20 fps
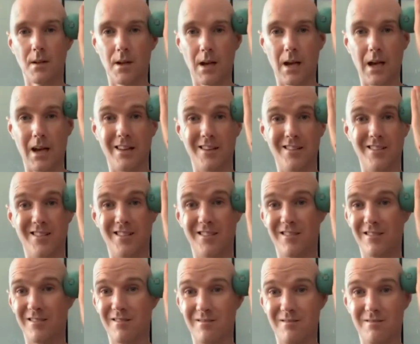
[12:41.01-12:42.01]
And
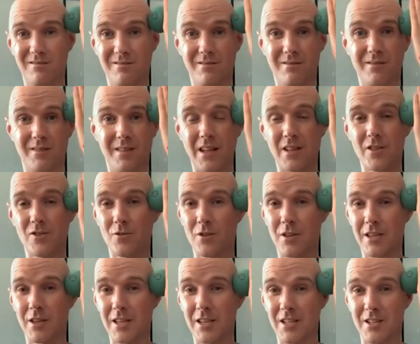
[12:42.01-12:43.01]
that's
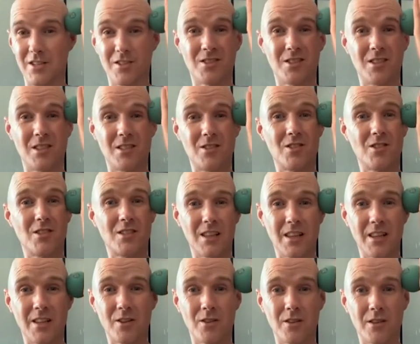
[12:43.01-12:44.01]
really it. It's just
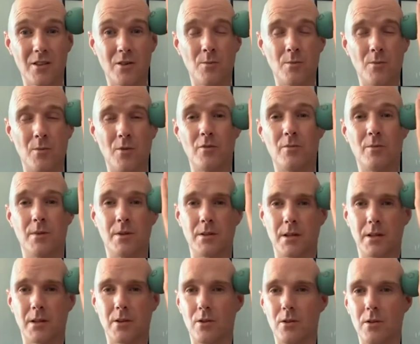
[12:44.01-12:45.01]
little movement,
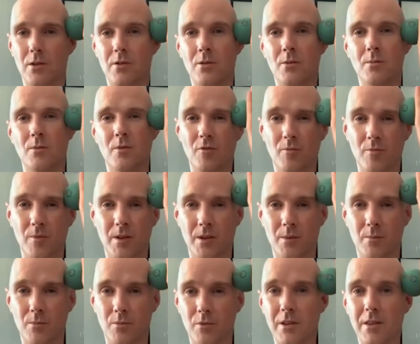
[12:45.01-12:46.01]

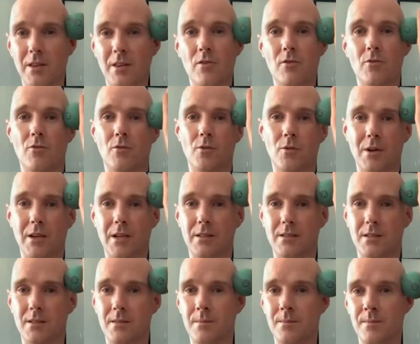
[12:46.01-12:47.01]
and breathing through
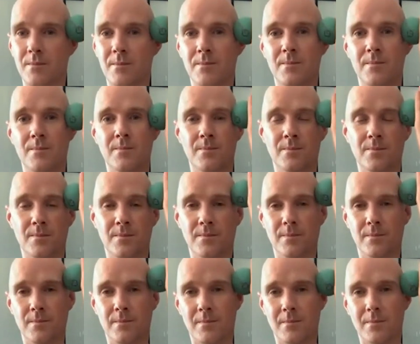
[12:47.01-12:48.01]
it,
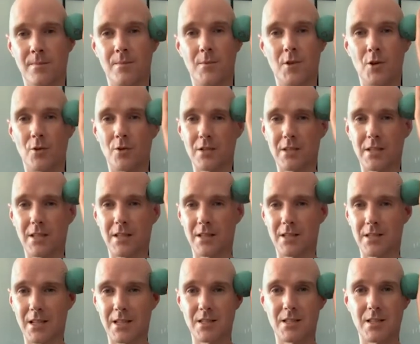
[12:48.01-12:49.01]
noticing the
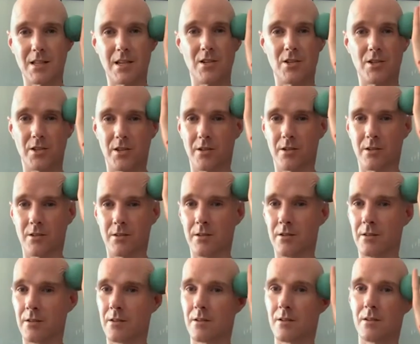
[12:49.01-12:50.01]
sensation.
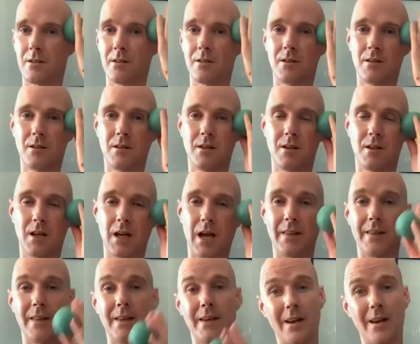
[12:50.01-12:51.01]

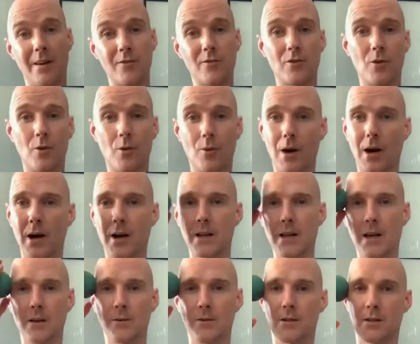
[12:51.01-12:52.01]
And then after a while,
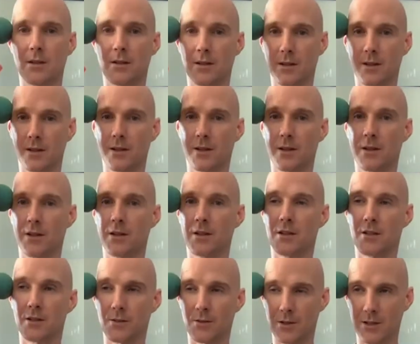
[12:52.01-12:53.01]
I would
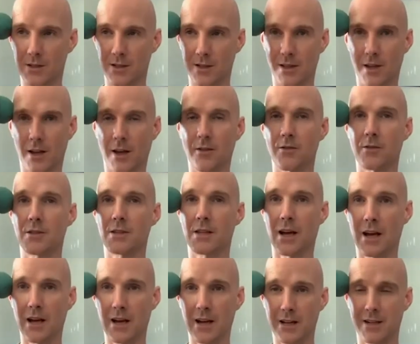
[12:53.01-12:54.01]
switch to the other
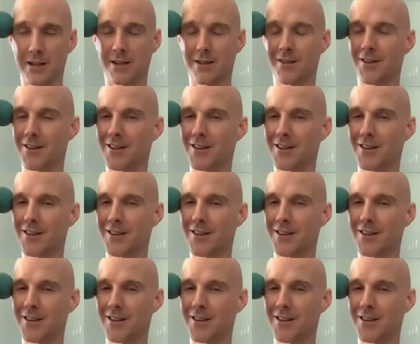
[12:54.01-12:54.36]
side, and